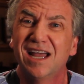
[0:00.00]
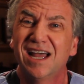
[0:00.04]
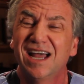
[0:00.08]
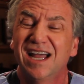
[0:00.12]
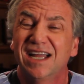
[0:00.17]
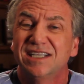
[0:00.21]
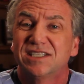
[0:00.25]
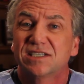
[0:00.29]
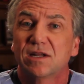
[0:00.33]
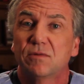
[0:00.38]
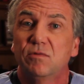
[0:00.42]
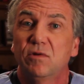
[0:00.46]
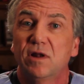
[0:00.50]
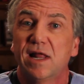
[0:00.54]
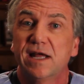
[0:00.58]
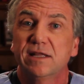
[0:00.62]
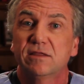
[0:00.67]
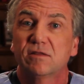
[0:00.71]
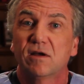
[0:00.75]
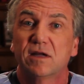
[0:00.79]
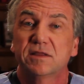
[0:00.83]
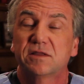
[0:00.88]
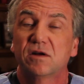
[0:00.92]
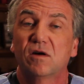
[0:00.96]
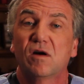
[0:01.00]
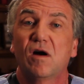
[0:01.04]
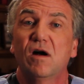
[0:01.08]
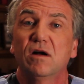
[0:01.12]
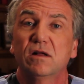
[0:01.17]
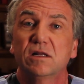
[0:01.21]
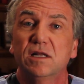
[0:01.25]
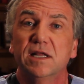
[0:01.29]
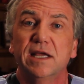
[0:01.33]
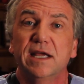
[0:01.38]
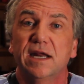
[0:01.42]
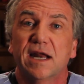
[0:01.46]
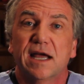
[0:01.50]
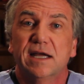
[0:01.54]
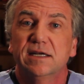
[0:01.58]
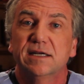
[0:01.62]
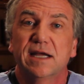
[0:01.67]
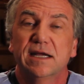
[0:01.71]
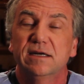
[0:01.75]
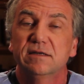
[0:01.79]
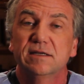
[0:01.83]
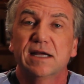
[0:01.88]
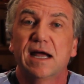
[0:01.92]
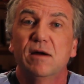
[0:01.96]
I said, well, I thought they're all clean.
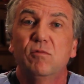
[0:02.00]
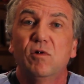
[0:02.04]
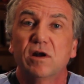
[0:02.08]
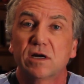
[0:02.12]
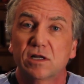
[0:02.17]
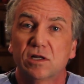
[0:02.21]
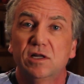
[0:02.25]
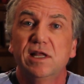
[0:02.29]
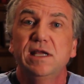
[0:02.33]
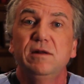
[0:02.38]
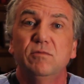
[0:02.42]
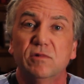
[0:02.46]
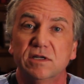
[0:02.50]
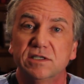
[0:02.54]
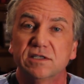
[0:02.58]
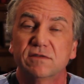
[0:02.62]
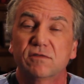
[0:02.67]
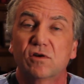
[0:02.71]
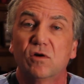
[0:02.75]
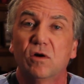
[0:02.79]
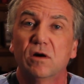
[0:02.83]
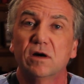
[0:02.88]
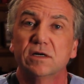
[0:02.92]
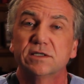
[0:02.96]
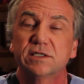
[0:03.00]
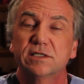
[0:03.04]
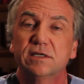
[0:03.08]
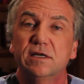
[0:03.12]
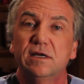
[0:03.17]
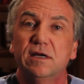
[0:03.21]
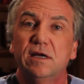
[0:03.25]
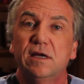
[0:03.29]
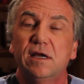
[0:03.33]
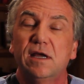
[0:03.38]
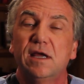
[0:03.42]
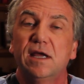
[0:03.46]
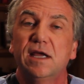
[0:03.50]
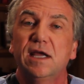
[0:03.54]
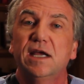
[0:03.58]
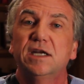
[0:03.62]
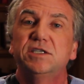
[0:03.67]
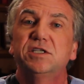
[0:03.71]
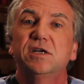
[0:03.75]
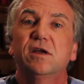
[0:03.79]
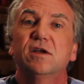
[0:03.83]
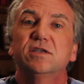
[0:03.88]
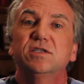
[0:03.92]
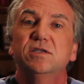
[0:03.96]
I want clean ones, of course. And
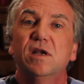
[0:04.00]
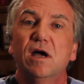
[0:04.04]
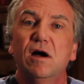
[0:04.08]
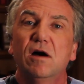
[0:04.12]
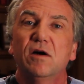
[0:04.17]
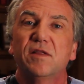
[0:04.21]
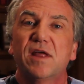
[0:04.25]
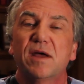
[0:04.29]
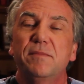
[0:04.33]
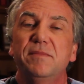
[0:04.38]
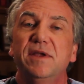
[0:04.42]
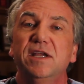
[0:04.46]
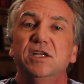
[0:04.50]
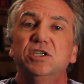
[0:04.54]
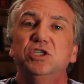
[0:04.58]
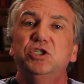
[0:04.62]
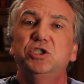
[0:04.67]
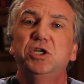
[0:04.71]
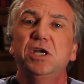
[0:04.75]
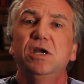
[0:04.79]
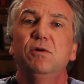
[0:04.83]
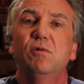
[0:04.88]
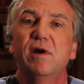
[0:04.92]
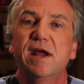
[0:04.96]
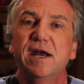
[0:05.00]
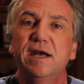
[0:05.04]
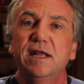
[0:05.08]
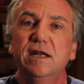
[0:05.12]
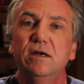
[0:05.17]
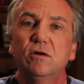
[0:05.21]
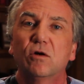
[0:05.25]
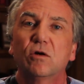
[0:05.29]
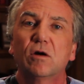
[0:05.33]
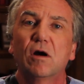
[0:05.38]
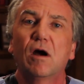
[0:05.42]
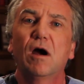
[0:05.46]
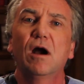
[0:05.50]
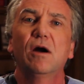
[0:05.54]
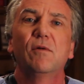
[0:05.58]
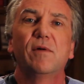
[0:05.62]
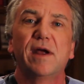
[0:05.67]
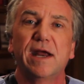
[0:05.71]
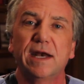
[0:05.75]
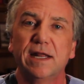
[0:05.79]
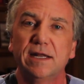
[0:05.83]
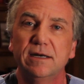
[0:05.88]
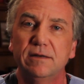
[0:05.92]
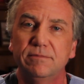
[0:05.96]
she goes, no, that means G-rated or
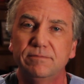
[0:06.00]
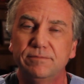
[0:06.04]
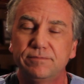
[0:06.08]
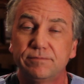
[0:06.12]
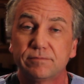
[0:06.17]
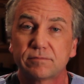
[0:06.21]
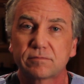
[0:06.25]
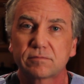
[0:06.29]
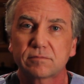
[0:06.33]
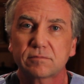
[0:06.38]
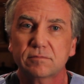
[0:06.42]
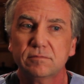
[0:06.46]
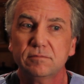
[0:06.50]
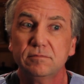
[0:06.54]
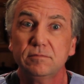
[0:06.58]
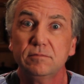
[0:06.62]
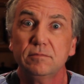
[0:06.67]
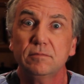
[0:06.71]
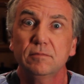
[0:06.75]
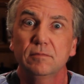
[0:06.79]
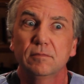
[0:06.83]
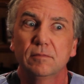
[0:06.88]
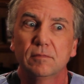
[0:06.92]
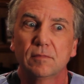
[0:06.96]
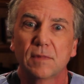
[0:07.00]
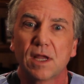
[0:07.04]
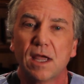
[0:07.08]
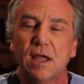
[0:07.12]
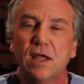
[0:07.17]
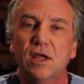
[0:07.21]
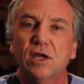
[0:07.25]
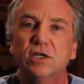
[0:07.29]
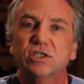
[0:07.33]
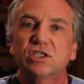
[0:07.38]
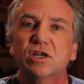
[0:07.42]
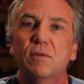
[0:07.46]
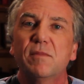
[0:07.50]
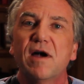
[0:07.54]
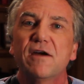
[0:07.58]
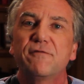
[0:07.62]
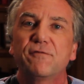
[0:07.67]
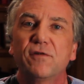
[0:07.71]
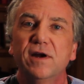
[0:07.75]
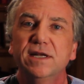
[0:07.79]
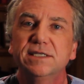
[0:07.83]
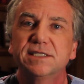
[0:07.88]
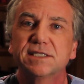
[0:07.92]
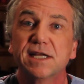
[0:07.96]
R-rated. So my
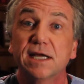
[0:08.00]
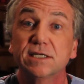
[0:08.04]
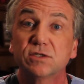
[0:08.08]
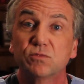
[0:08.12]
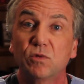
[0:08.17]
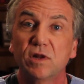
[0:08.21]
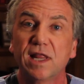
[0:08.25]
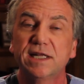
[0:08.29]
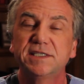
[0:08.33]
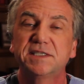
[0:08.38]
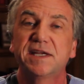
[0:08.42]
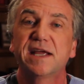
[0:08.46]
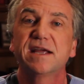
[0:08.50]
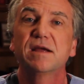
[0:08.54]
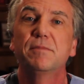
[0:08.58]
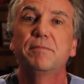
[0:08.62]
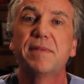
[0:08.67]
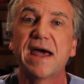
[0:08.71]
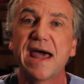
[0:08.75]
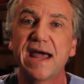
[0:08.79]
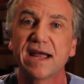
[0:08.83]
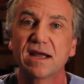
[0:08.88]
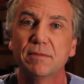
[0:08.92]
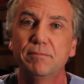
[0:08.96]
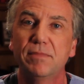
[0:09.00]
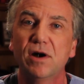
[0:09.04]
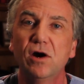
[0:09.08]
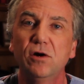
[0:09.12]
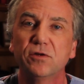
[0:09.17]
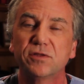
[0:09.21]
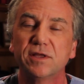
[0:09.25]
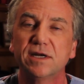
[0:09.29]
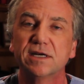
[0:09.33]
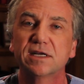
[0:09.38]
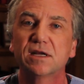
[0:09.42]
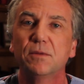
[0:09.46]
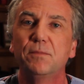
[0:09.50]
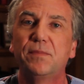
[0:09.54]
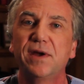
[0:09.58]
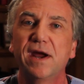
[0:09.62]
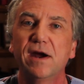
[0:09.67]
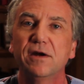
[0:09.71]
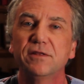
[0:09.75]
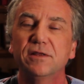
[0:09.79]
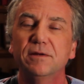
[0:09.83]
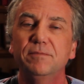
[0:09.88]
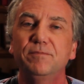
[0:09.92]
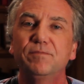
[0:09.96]
friend says, well, let's take a bag of both and
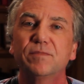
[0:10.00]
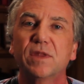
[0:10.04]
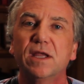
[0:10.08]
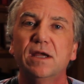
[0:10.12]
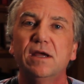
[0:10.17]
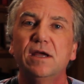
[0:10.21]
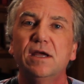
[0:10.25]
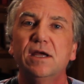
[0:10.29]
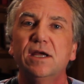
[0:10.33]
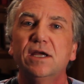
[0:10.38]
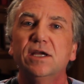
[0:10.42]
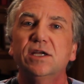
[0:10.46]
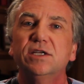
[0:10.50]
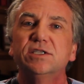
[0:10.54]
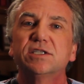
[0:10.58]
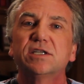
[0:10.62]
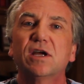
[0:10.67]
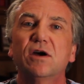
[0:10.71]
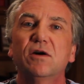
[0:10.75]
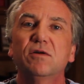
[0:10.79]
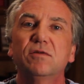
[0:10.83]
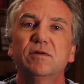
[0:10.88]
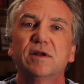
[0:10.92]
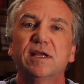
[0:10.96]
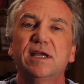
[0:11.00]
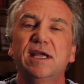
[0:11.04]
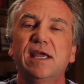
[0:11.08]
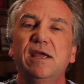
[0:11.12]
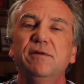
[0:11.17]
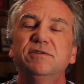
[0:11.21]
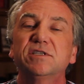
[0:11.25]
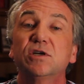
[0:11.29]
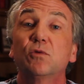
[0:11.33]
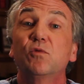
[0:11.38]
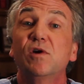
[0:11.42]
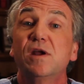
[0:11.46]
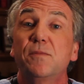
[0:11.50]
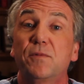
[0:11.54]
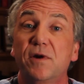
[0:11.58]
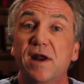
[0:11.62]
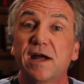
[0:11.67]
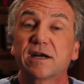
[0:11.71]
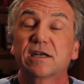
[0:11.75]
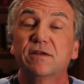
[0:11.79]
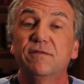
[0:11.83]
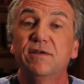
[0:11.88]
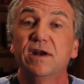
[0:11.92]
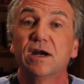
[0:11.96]
compare them. So he was a
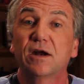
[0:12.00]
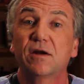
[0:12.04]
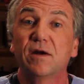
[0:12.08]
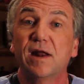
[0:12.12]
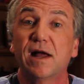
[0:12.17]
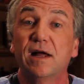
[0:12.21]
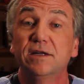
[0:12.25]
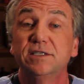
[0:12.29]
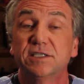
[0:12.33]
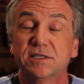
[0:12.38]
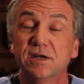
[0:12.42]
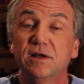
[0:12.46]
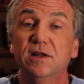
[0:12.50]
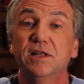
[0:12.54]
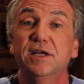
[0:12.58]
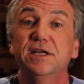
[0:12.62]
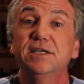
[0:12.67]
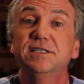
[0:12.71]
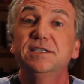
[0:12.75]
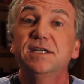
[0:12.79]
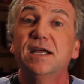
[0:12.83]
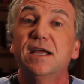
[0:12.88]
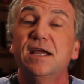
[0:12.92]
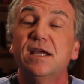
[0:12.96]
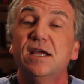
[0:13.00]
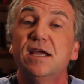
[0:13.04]
reproductive endocrinologist, still is.